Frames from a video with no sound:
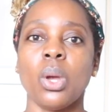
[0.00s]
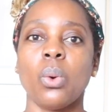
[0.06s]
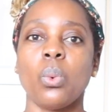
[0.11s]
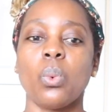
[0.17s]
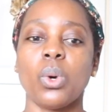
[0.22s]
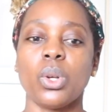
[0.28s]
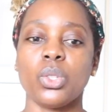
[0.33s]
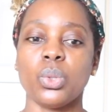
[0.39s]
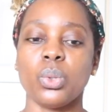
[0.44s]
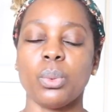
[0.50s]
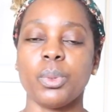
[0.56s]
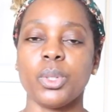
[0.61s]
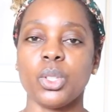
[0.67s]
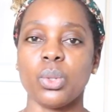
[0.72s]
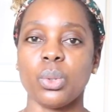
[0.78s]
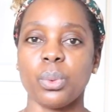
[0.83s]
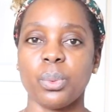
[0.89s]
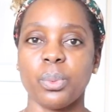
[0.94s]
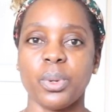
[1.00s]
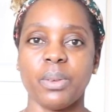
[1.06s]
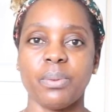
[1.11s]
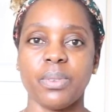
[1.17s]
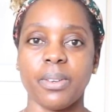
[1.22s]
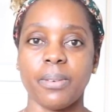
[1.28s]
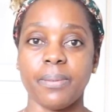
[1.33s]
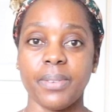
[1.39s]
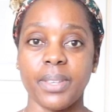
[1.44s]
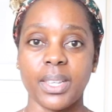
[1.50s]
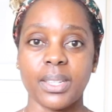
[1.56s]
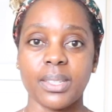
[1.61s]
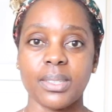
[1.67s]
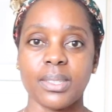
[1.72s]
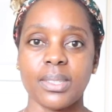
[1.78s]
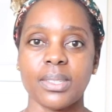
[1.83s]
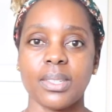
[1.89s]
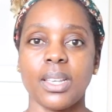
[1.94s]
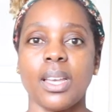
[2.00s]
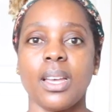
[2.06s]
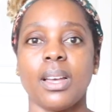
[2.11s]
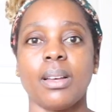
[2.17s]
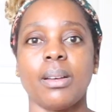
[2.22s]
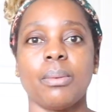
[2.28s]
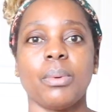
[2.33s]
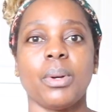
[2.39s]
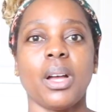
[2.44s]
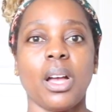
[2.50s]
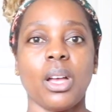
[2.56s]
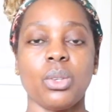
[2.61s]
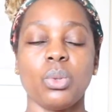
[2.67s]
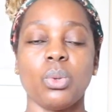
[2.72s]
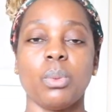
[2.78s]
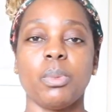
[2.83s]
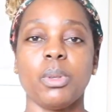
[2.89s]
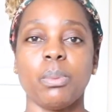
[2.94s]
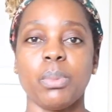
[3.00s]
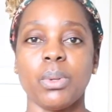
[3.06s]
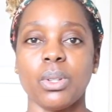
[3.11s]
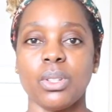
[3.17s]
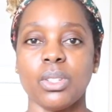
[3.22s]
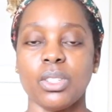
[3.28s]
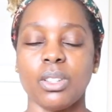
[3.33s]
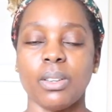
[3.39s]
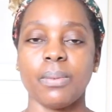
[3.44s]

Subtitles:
what you'll be doing with your fence, how you'll be building your